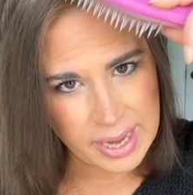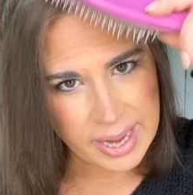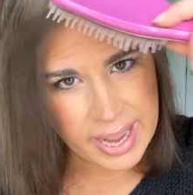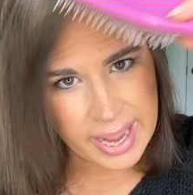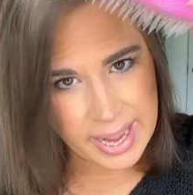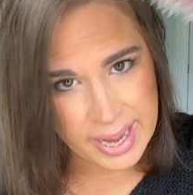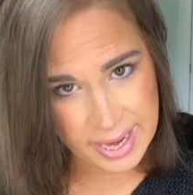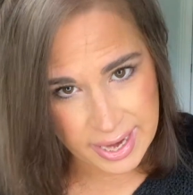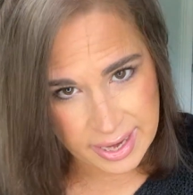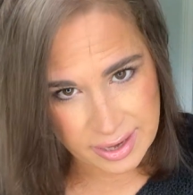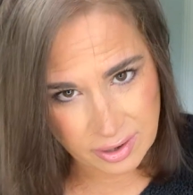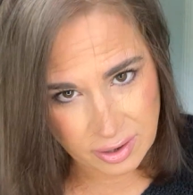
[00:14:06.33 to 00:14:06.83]

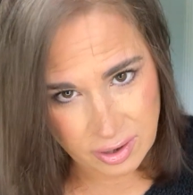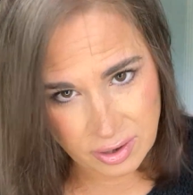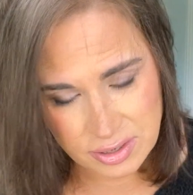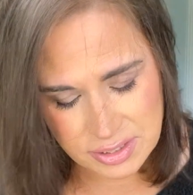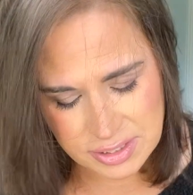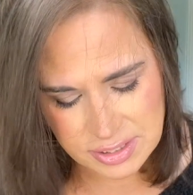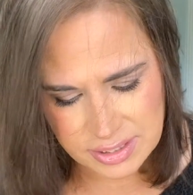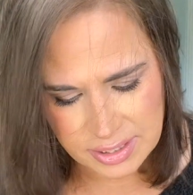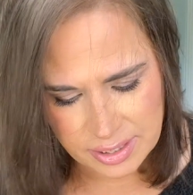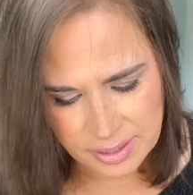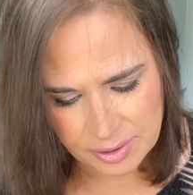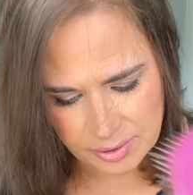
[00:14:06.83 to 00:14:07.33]
And
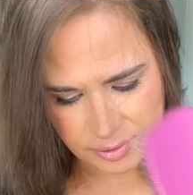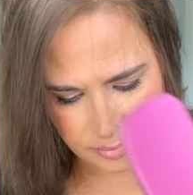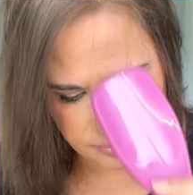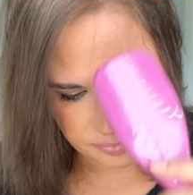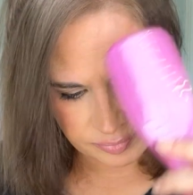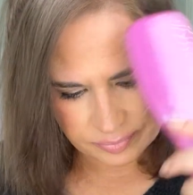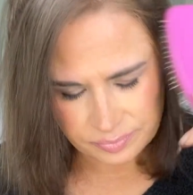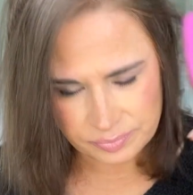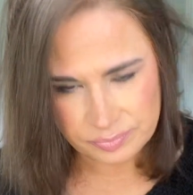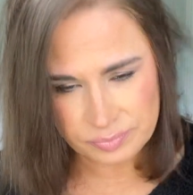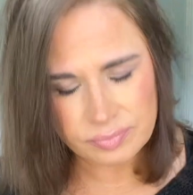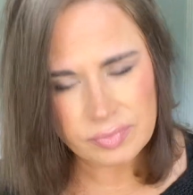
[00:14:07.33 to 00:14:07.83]
also,
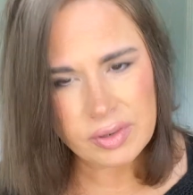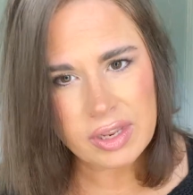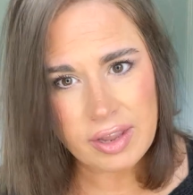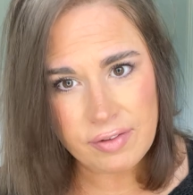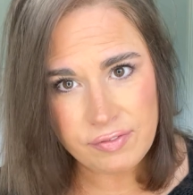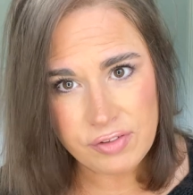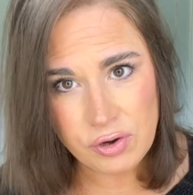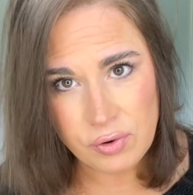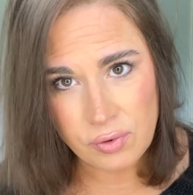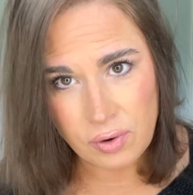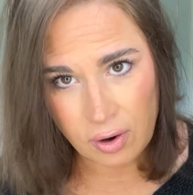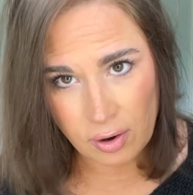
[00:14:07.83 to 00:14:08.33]

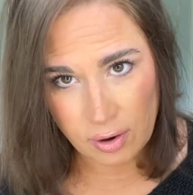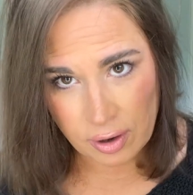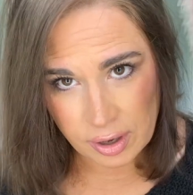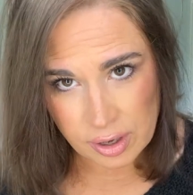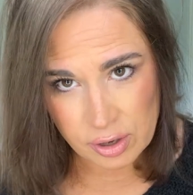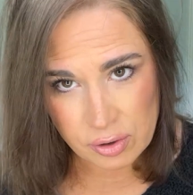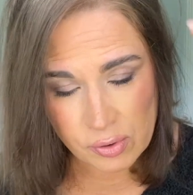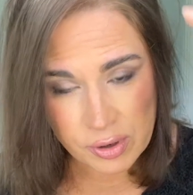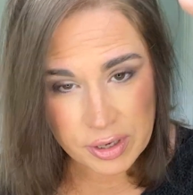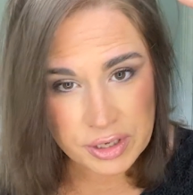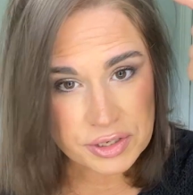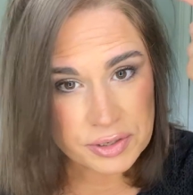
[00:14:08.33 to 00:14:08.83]
if you are
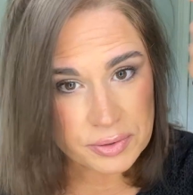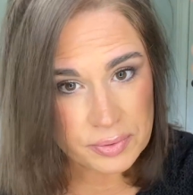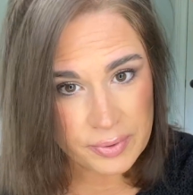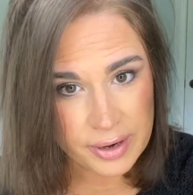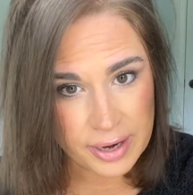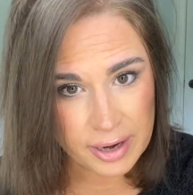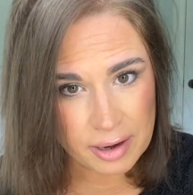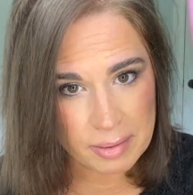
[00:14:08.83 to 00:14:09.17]
going to wear